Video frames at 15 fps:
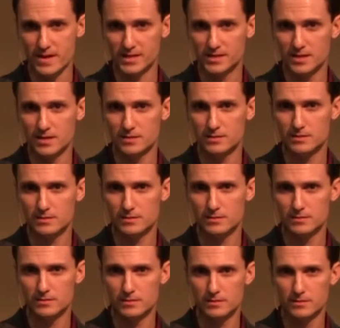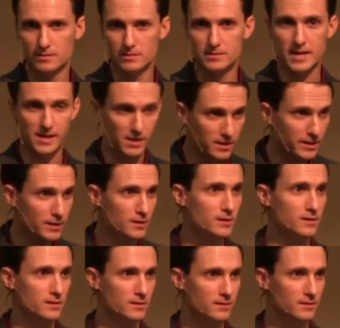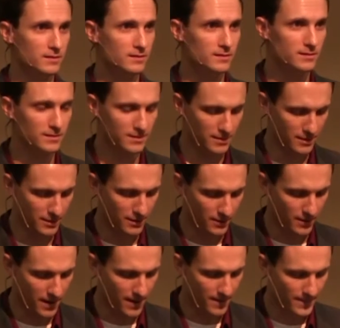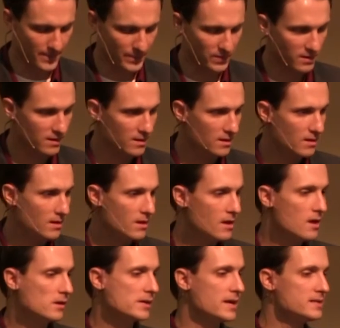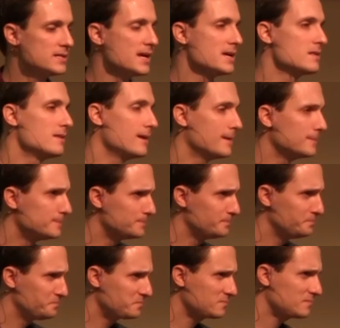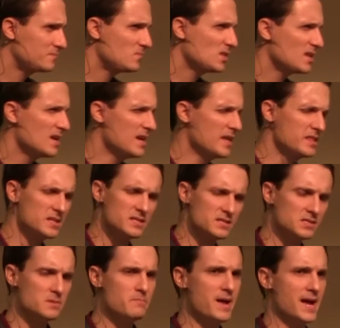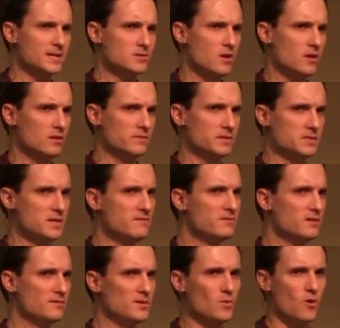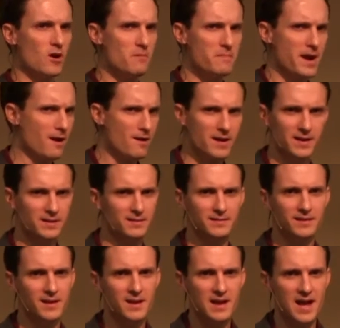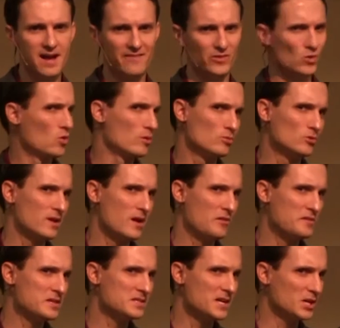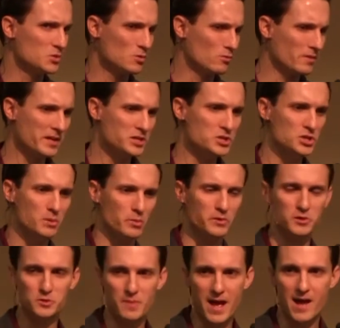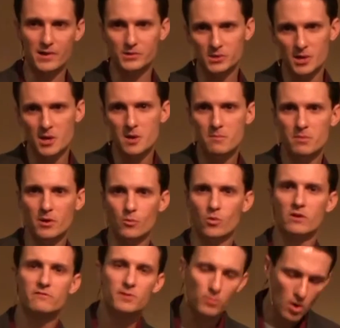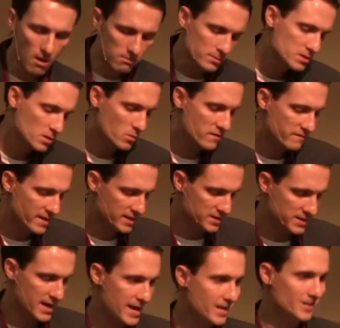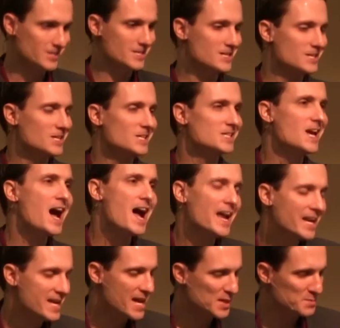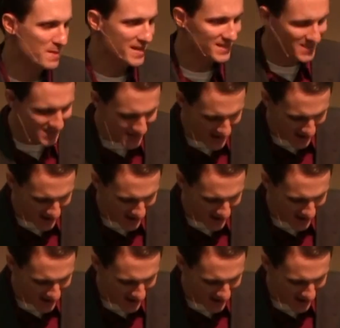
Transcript: that make sense? Is that clear? Okay. Okay, second thing, and I think this impacts all of us, even if you are married and have a normal, healthy sexual relationship with your spouse. But one of the problems that we face today is that society has made